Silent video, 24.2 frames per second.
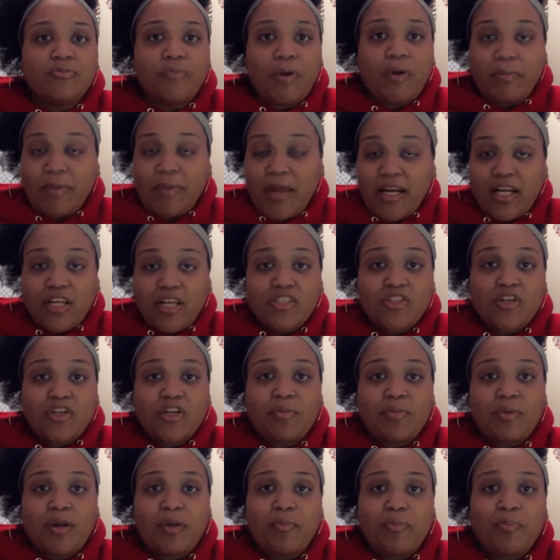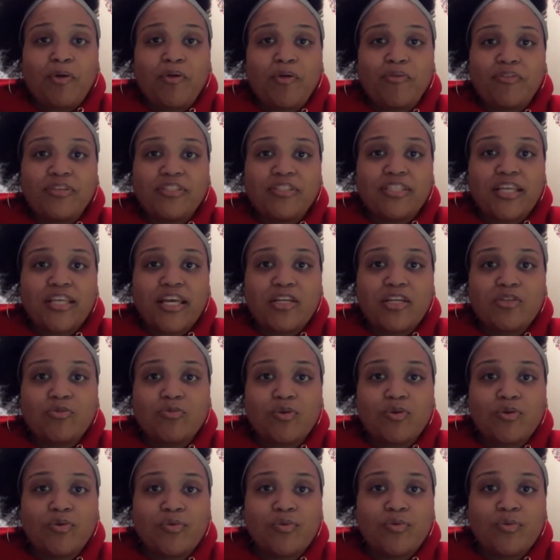I'm not concerned about a perfect
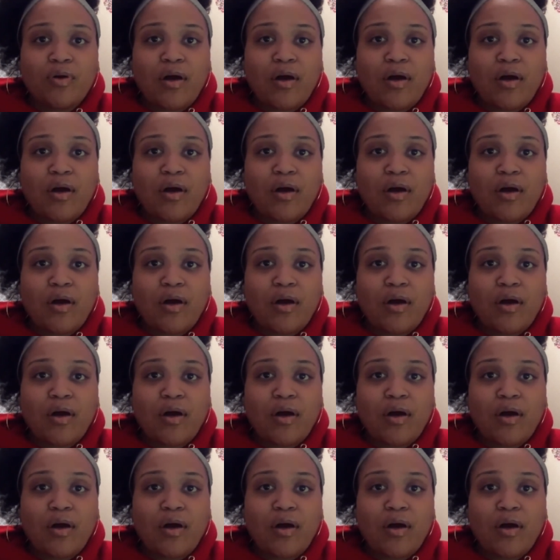schedule.